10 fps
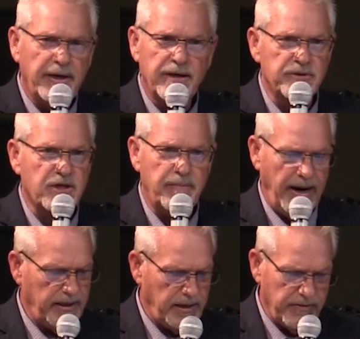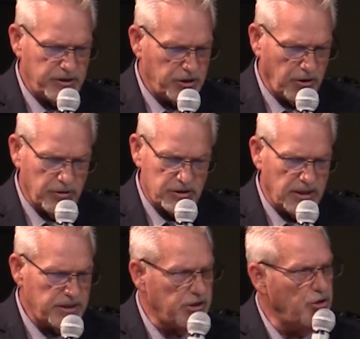Peter's commanding the church,
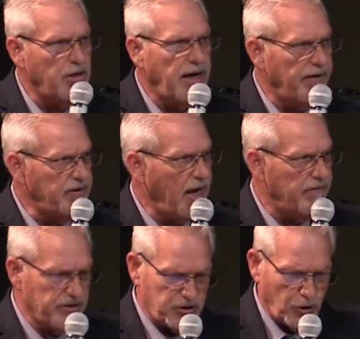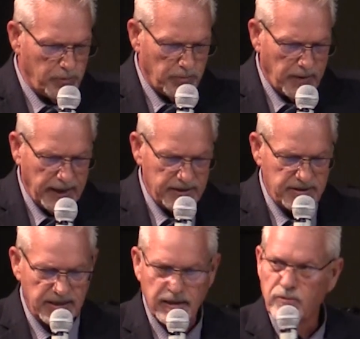listen, you're going to have a sober
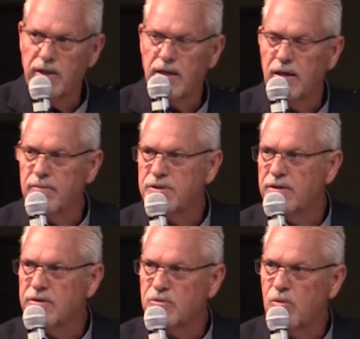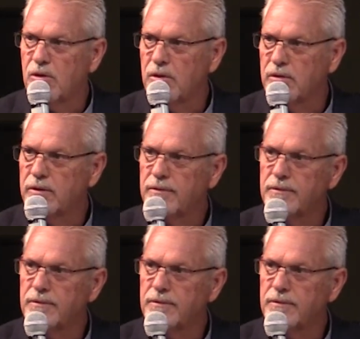mindset when it comes to this world.